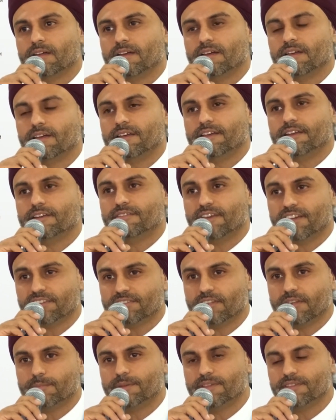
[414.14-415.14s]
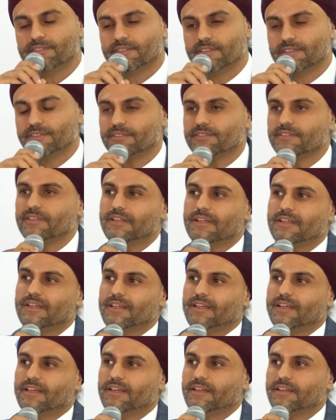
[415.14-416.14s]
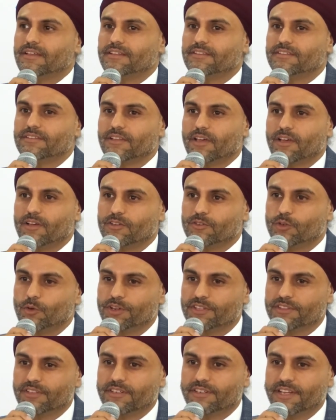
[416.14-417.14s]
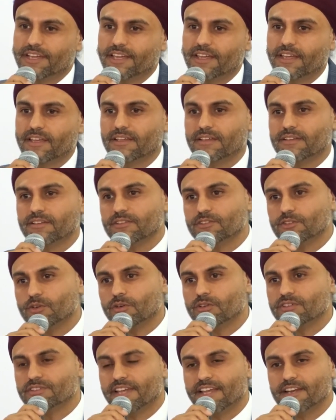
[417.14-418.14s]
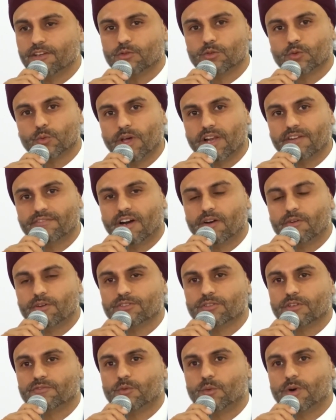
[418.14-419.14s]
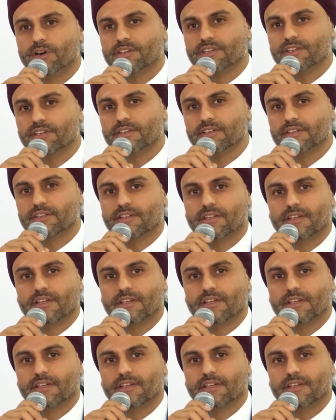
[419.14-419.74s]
invested business, during the day, your 10 to 12 hours of working,